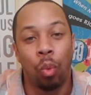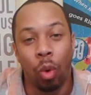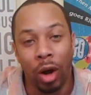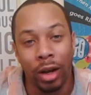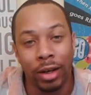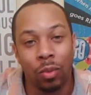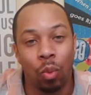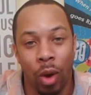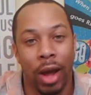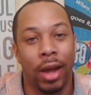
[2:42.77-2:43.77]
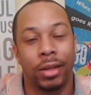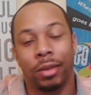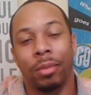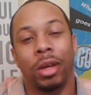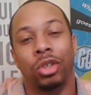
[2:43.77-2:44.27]
one way
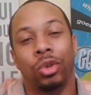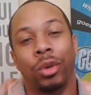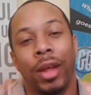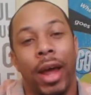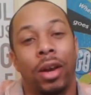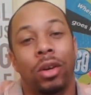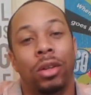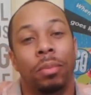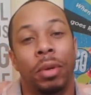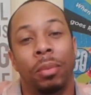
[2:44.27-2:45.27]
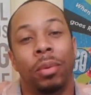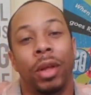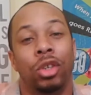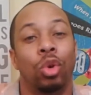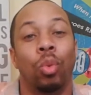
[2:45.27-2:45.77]
to make sure that the people
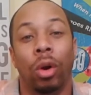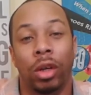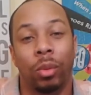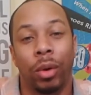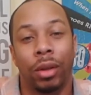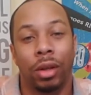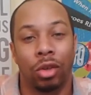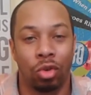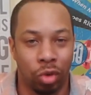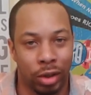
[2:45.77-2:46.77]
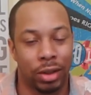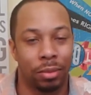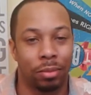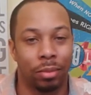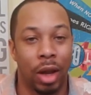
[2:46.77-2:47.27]
that you're working with, you trust them.